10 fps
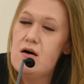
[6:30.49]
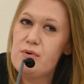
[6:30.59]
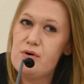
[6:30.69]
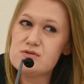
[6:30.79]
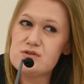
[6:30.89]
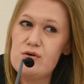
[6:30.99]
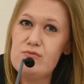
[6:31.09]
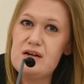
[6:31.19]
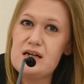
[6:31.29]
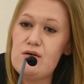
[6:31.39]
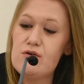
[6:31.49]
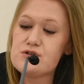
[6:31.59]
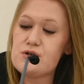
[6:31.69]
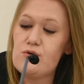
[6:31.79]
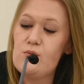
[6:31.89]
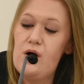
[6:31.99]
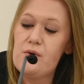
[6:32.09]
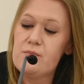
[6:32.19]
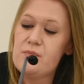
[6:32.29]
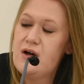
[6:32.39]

but also a really logical one.